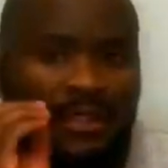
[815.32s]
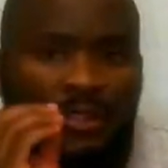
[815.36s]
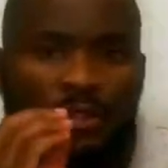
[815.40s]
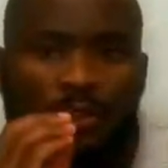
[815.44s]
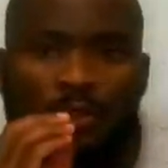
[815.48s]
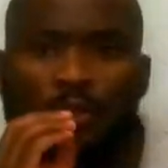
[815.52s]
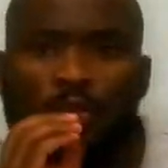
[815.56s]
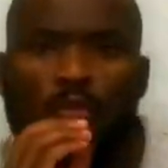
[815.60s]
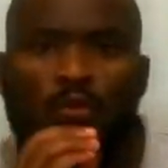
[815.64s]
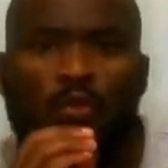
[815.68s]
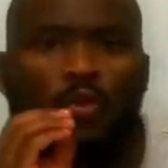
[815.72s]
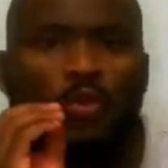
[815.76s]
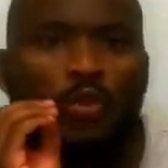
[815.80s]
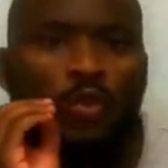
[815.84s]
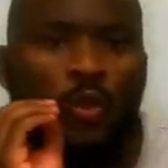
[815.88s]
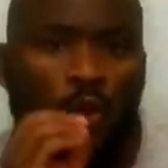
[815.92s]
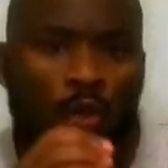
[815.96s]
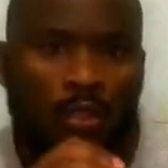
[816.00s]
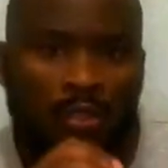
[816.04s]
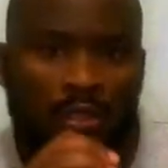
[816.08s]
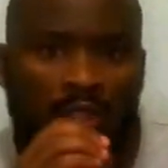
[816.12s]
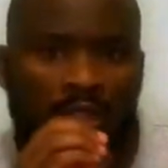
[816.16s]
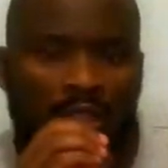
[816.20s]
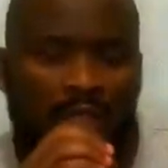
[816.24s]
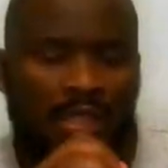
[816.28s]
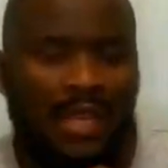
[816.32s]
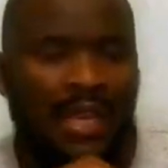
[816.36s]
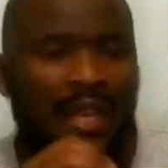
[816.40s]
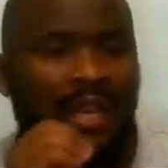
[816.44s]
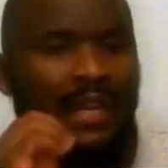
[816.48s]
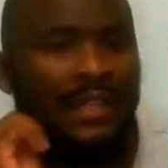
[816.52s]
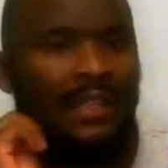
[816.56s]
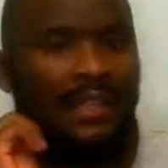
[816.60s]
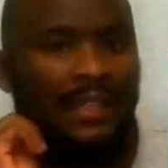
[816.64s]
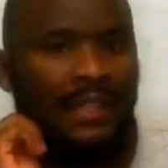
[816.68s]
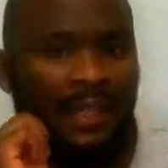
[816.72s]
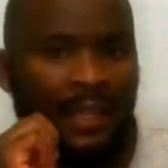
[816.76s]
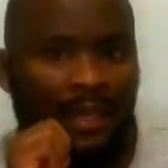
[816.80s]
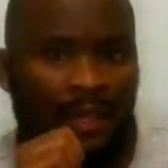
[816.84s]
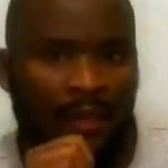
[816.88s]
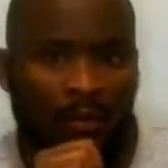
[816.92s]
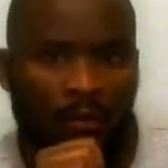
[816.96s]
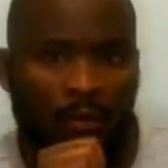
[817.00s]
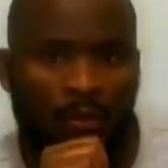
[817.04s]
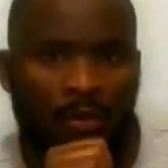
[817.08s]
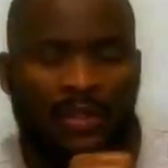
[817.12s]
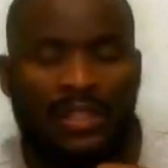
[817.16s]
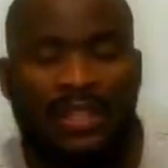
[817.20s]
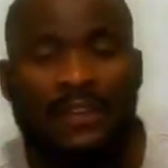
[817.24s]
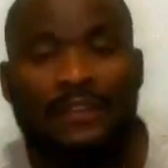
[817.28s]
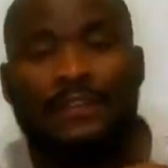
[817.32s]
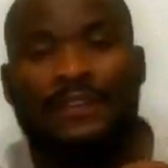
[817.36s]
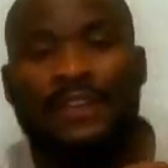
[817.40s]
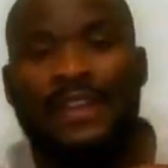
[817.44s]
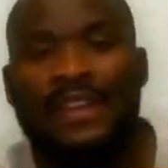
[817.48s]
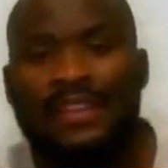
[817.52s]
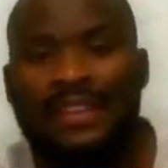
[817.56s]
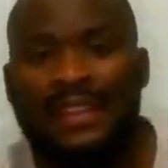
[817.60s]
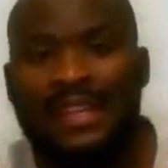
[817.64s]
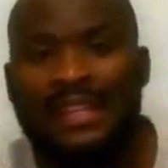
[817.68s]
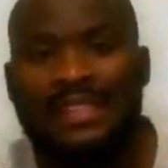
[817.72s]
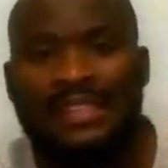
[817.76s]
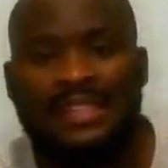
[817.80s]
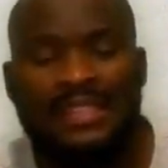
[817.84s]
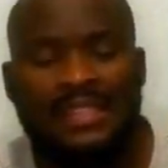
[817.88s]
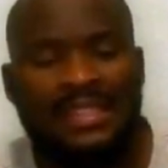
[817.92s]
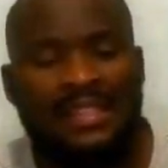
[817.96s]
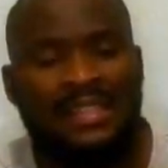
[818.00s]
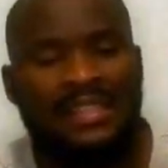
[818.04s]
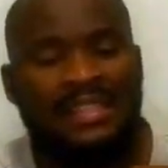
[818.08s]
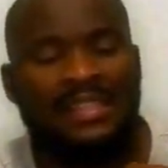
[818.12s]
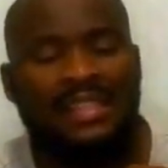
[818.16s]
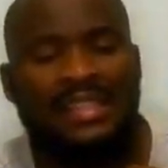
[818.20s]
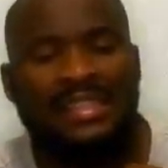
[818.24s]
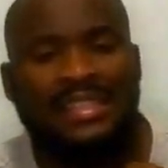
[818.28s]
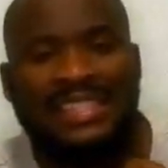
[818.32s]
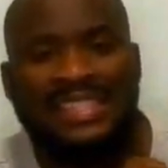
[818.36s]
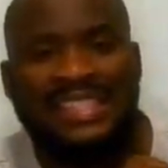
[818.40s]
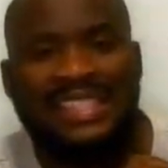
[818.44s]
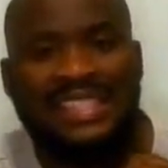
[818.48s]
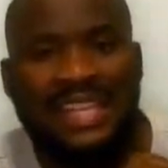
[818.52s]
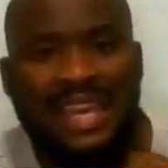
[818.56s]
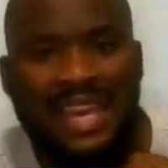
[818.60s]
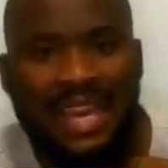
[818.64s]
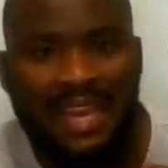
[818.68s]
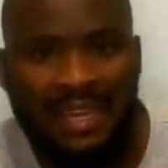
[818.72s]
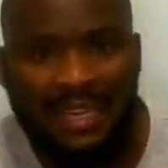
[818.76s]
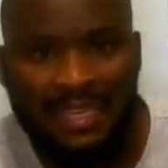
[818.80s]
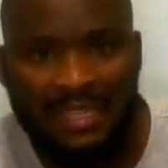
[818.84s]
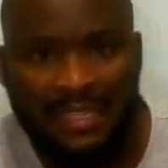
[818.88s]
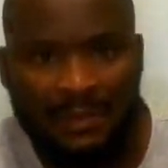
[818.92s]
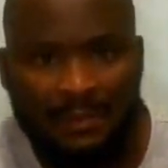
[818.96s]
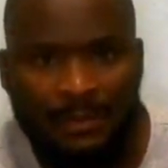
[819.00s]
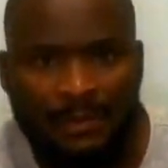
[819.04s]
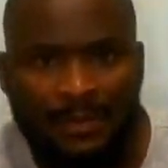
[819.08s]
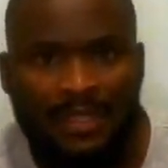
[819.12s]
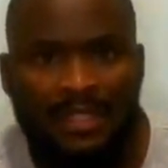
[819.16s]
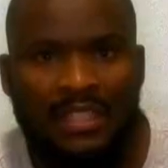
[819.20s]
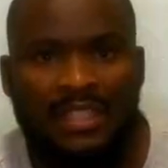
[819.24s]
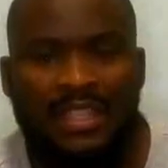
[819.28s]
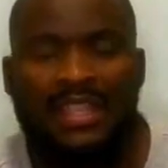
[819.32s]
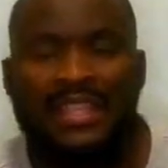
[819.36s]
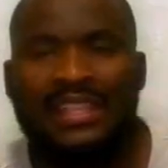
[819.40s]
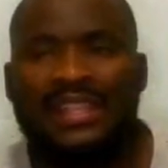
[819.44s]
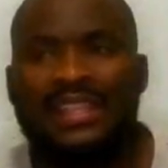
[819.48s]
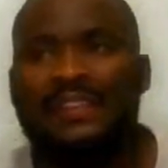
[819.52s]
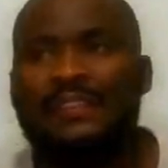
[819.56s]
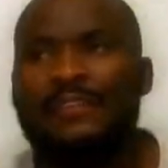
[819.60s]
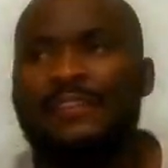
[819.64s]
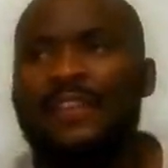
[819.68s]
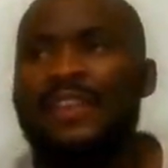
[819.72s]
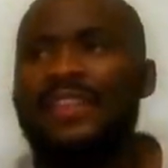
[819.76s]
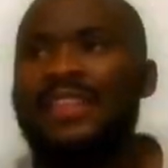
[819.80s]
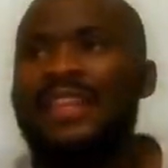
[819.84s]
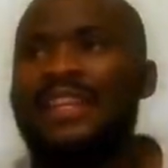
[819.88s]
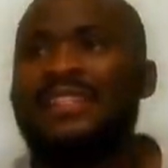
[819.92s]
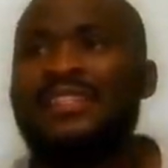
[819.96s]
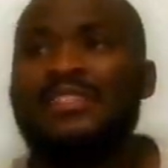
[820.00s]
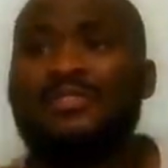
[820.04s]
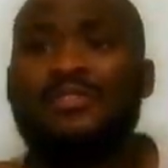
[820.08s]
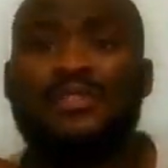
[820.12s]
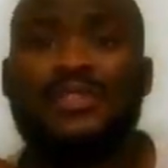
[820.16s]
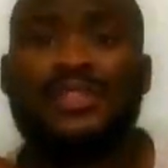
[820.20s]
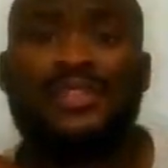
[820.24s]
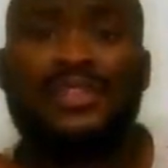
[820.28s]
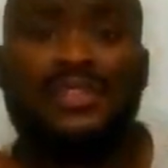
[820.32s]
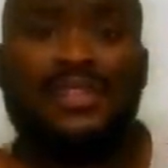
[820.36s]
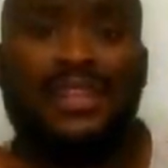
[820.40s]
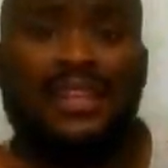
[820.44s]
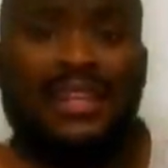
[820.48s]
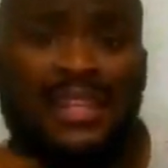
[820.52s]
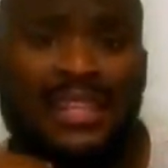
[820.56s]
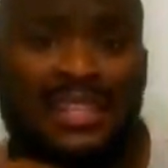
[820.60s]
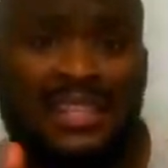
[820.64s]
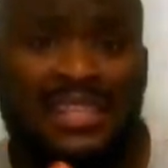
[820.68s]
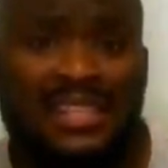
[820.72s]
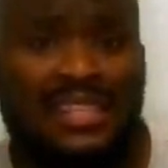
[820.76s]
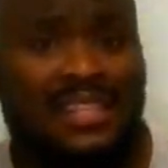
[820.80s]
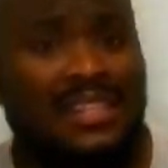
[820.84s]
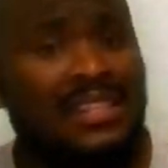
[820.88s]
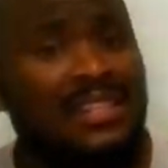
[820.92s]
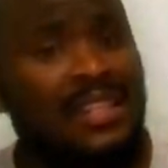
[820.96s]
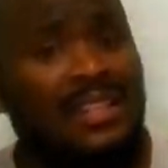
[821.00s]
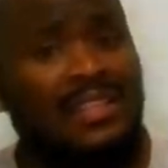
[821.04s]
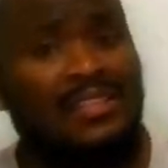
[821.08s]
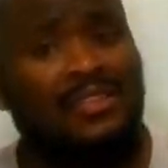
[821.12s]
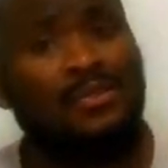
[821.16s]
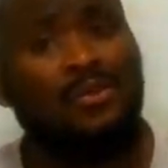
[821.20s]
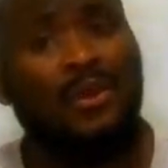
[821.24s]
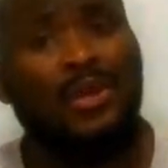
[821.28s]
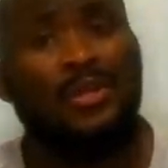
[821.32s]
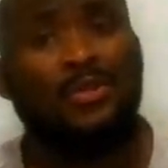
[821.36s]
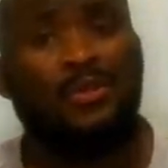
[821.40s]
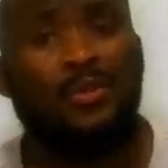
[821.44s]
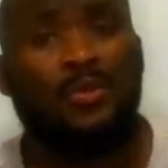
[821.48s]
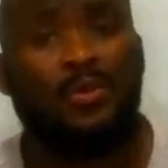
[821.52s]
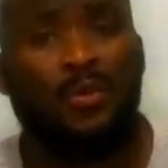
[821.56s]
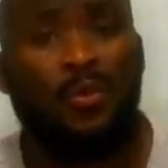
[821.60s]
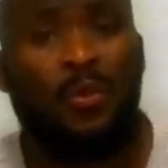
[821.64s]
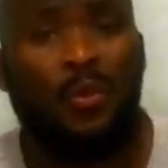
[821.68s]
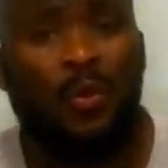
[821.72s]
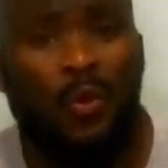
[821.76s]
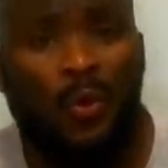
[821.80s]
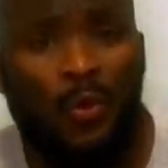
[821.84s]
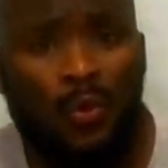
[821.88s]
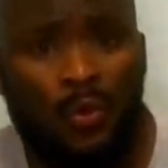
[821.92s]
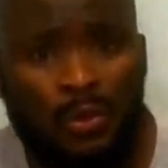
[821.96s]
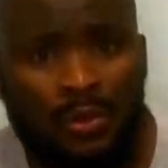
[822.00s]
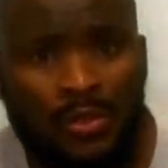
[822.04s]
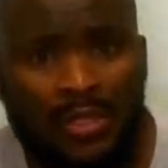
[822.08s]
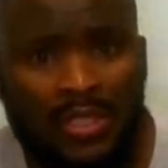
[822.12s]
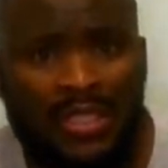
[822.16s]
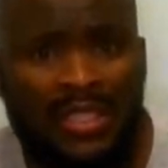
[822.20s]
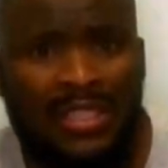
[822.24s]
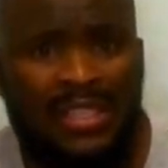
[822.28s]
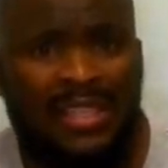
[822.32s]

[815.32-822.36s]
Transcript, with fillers: do not allow the fact that there's time, the fact that society says you are too old,